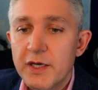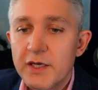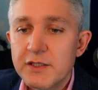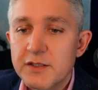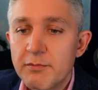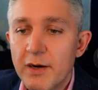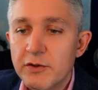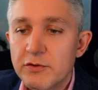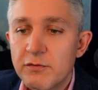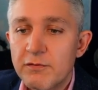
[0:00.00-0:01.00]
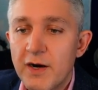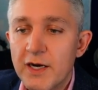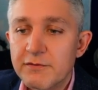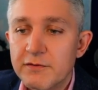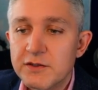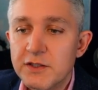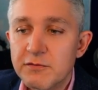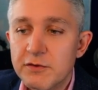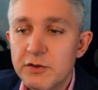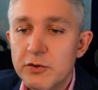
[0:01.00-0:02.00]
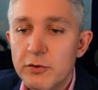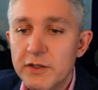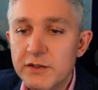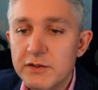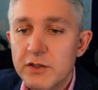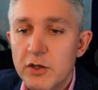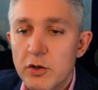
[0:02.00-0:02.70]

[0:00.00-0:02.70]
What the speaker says: is about 5 different tokens,